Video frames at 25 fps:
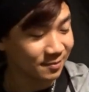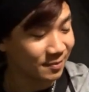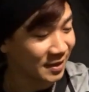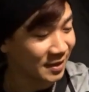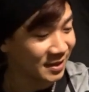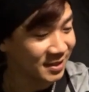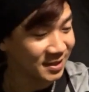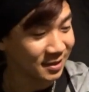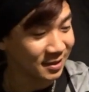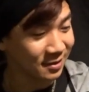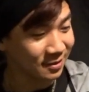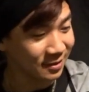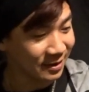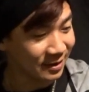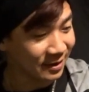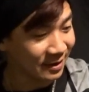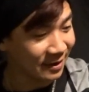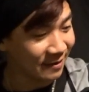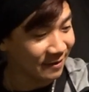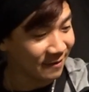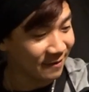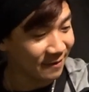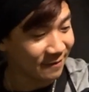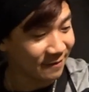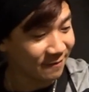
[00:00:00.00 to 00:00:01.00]
basically
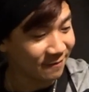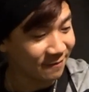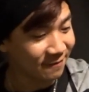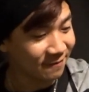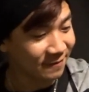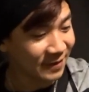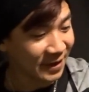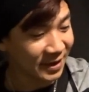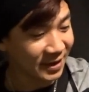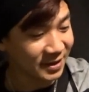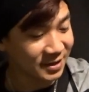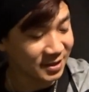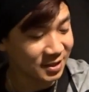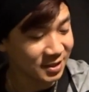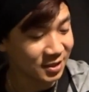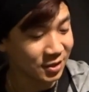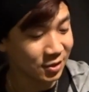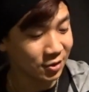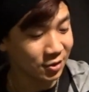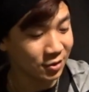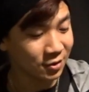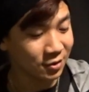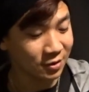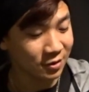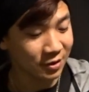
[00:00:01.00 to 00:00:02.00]
a
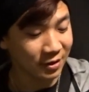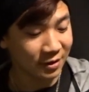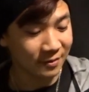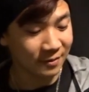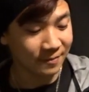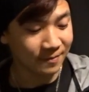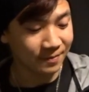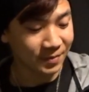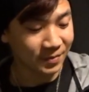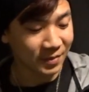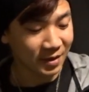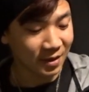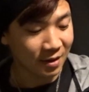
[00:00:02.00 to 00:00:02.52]
fancier and